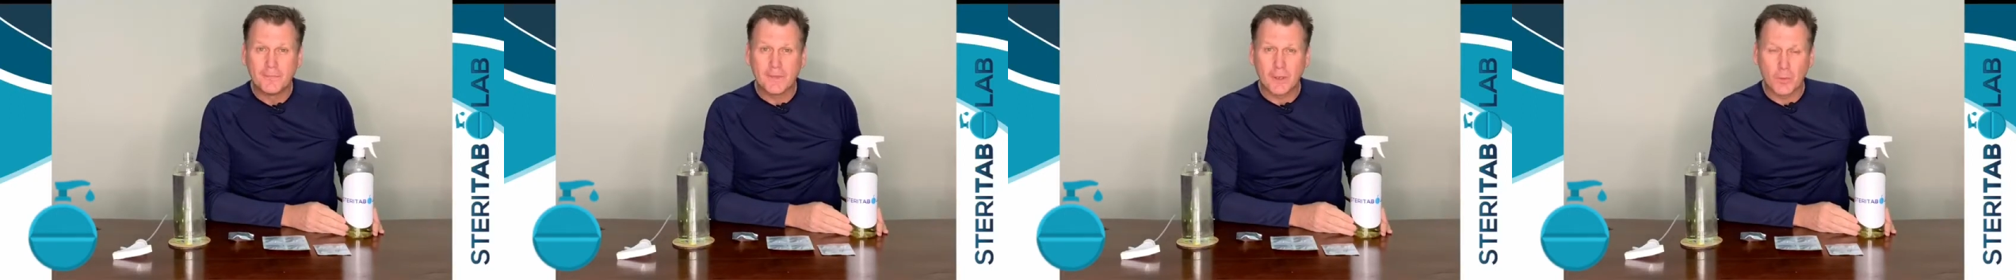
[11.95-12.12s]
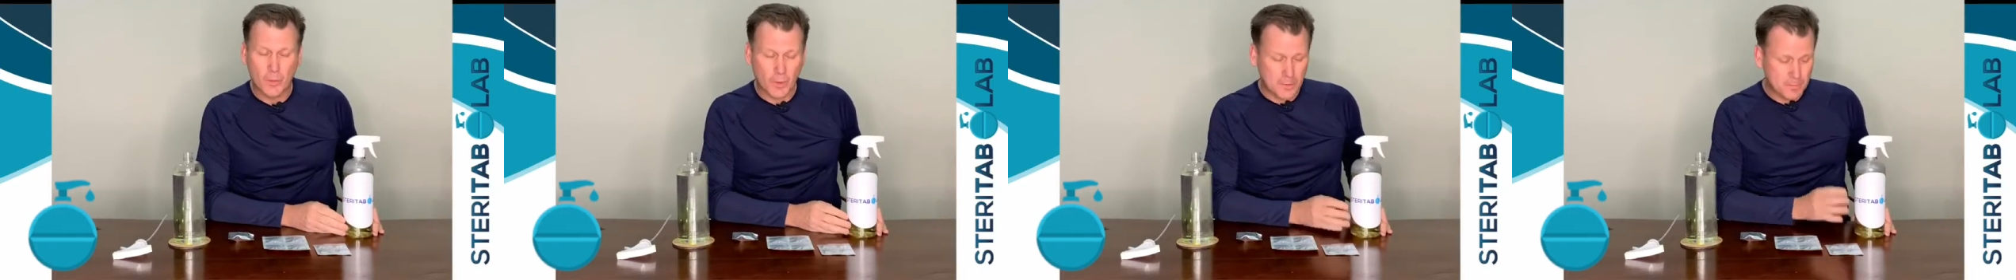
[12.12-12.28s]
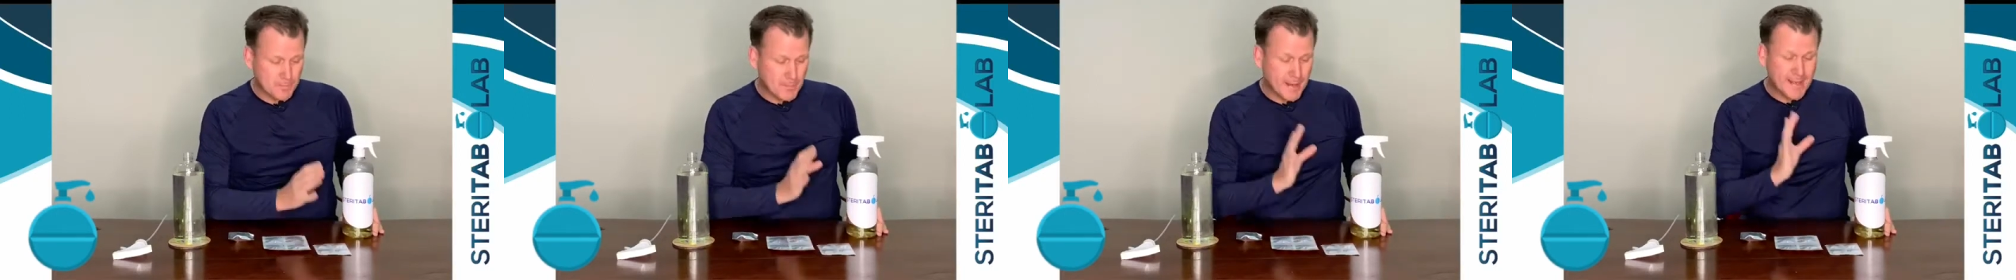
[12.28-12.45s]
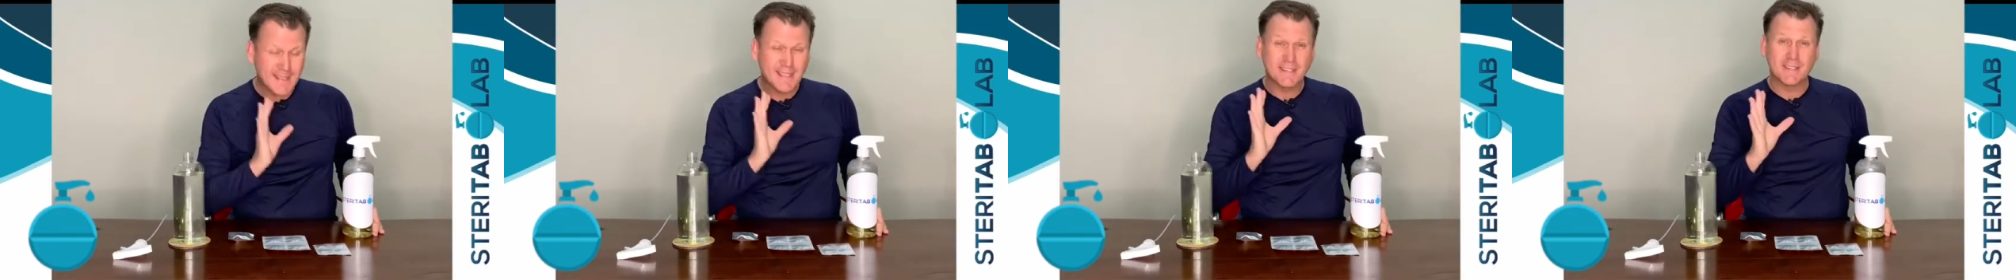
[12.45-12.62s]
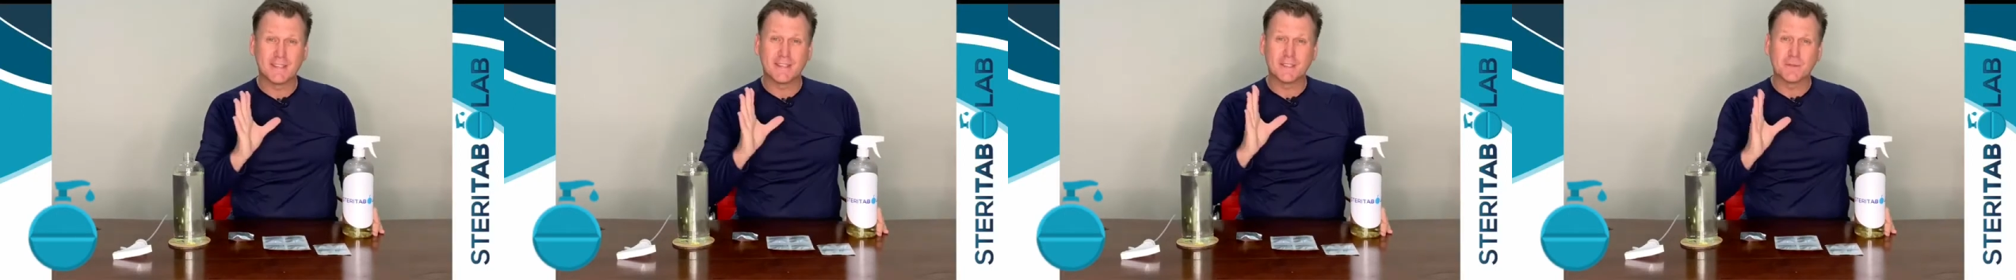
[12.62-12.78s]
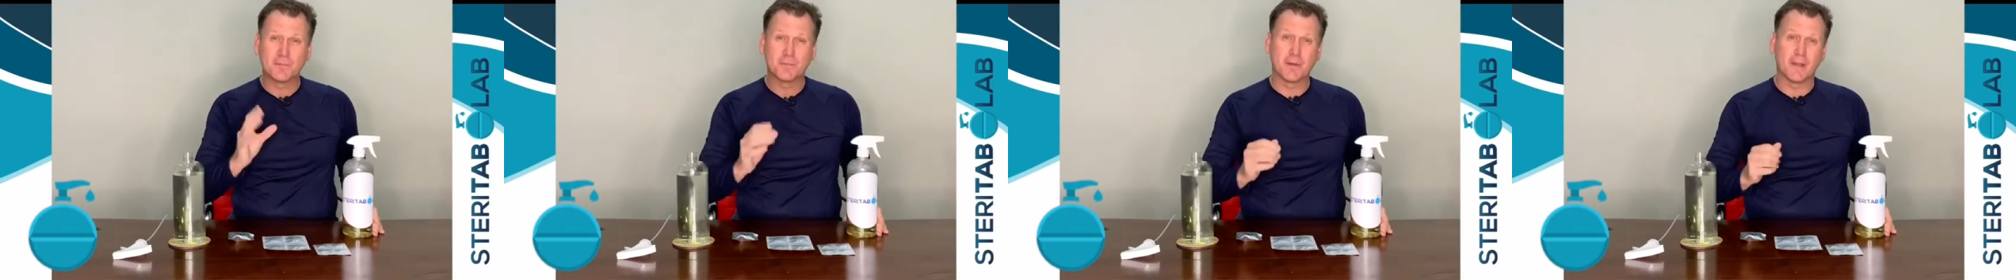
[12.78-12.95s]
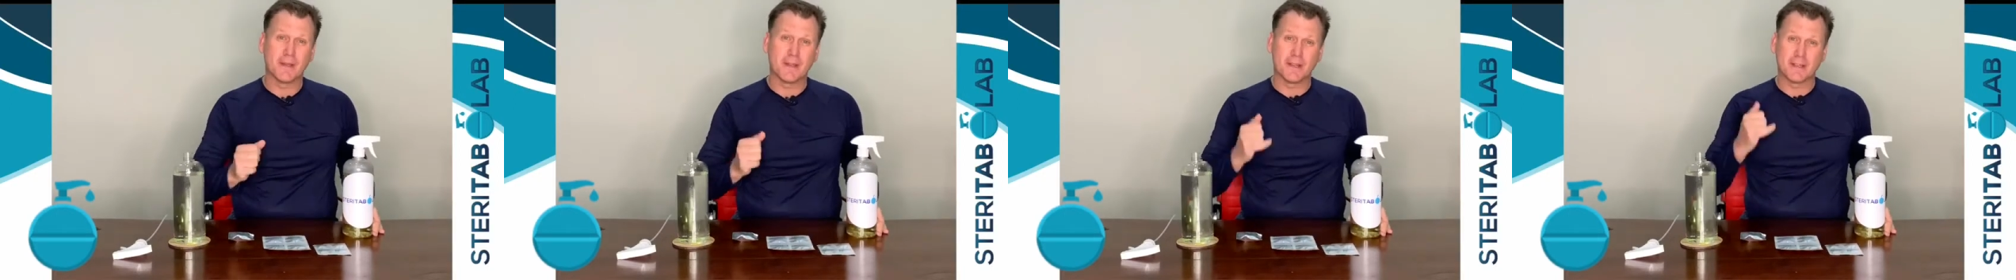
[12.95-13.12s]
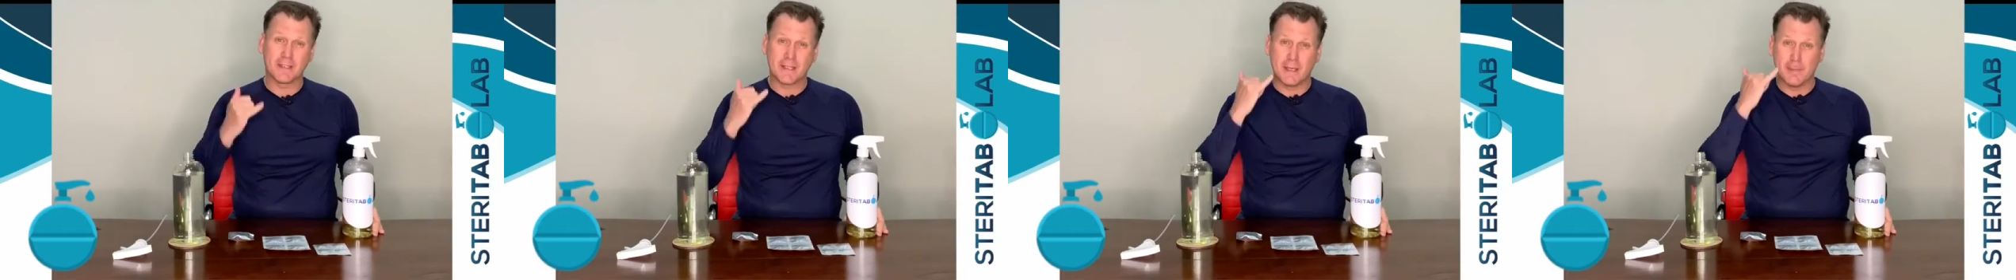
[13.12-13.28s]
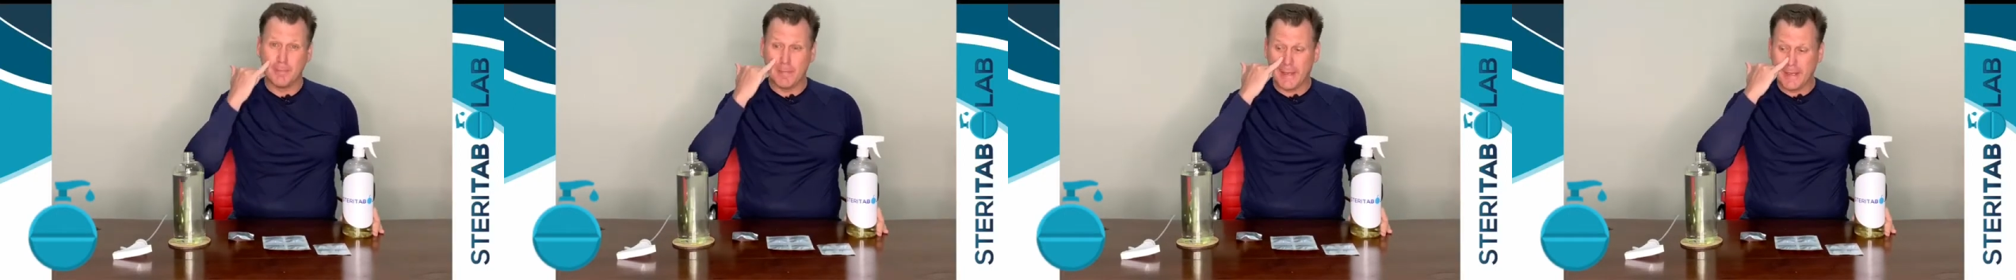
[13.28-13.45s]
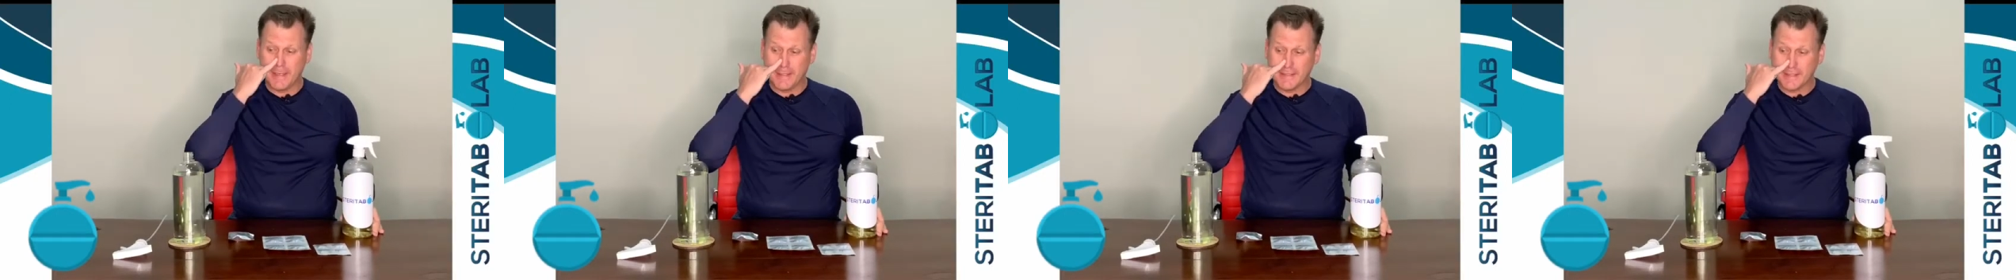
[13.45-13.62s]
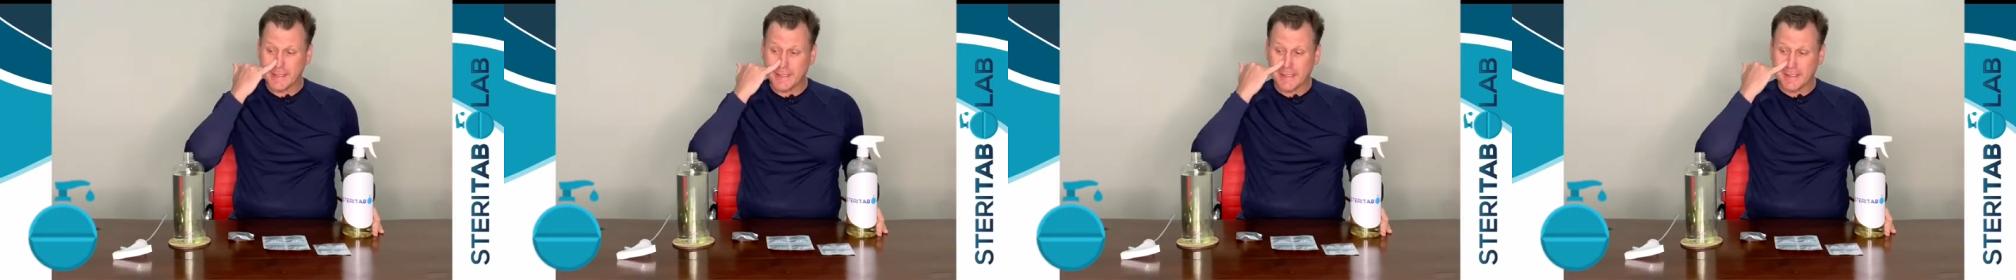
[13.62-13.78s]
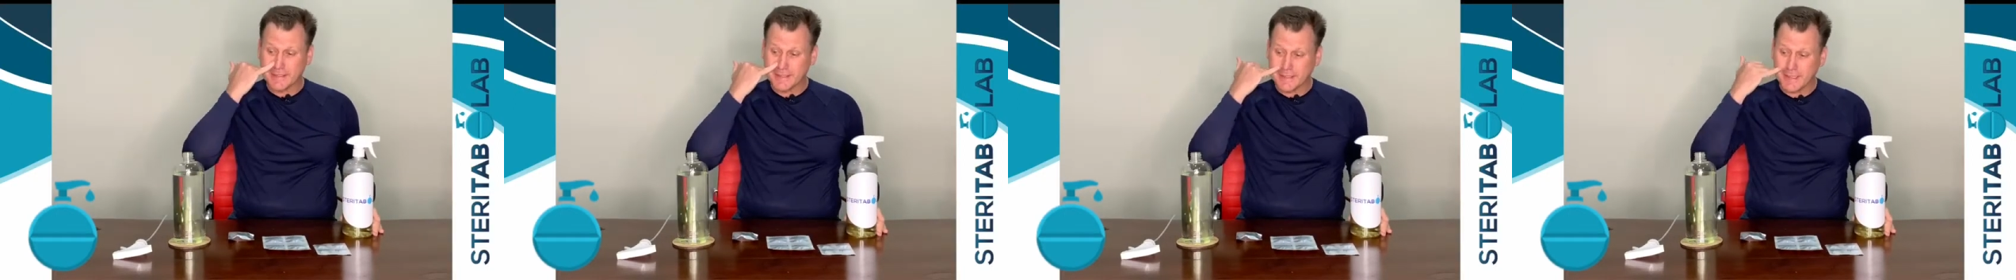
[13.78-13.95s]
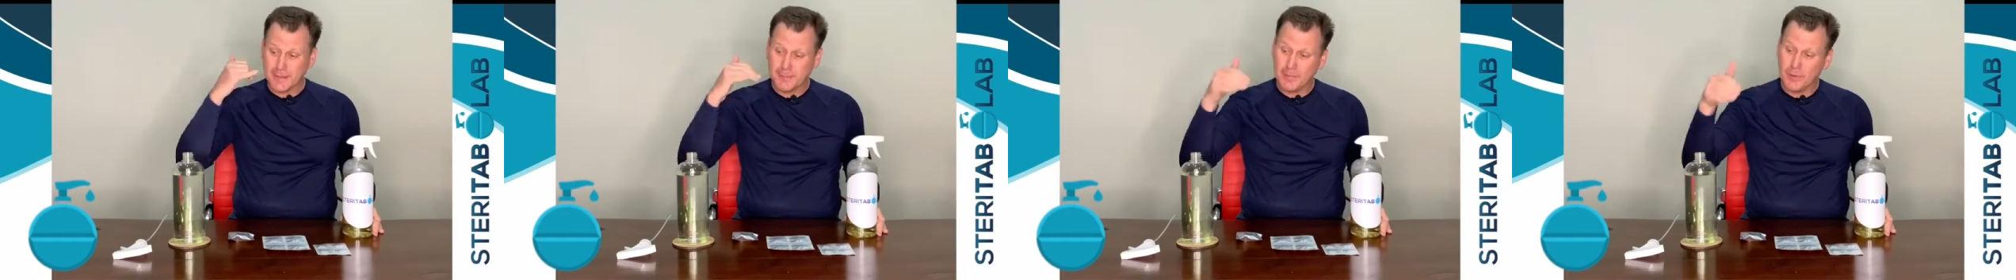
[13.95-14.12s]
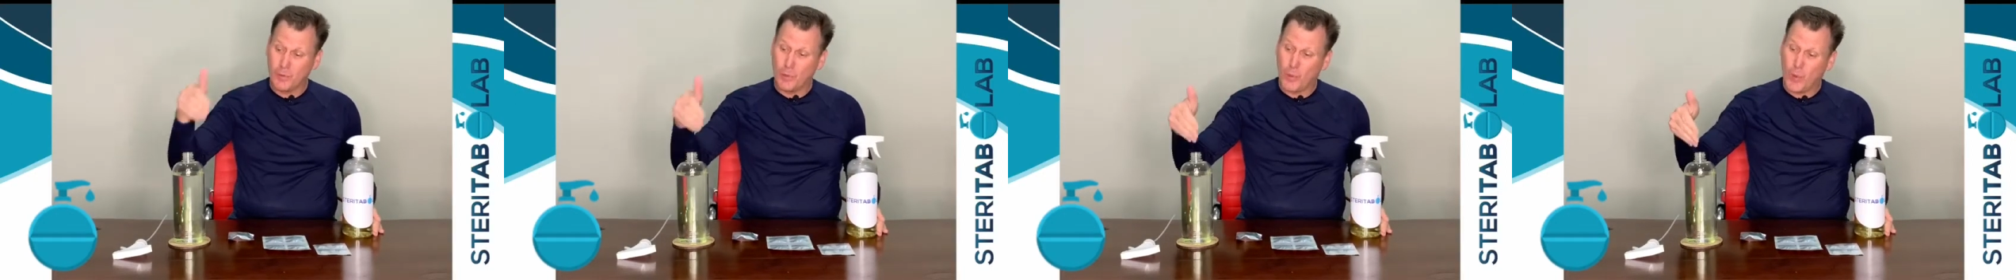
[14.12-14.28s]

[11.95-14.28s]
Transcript: What makes this product amazing is number